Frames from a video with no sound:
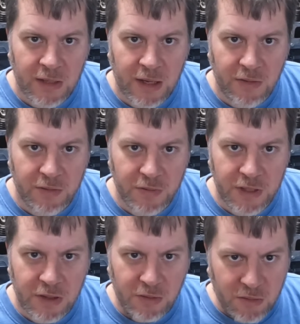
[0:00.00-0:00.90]
Now the
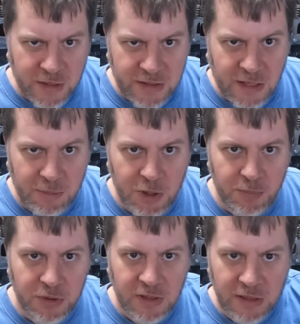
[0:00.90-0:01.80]
video that I'm going
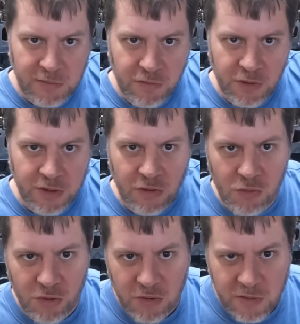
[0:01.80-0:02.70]
to put the link for in the
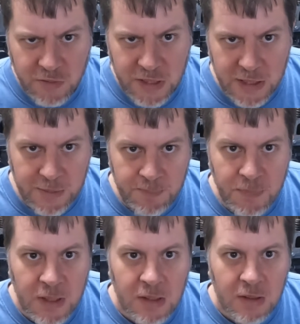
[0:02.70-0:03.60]
corner over here
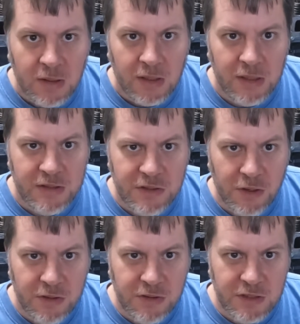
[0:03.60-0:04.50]
is
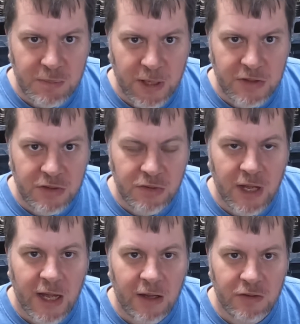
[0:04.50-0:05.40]
going to explain to you
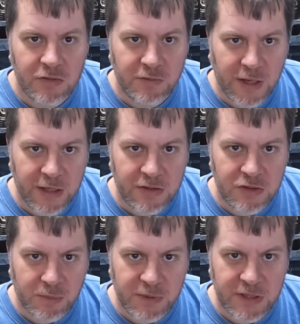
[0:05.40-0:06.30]
how to find
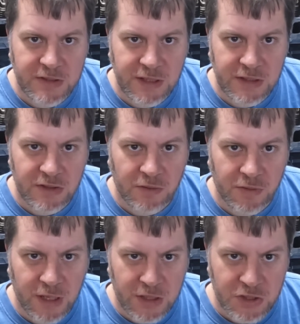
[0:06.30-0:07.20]
top dead center
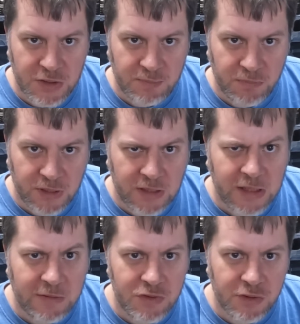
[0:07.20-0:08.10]
of the engine, and
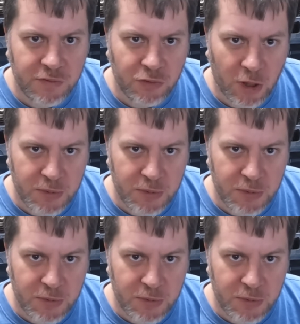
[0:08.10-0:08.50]
it gives you a few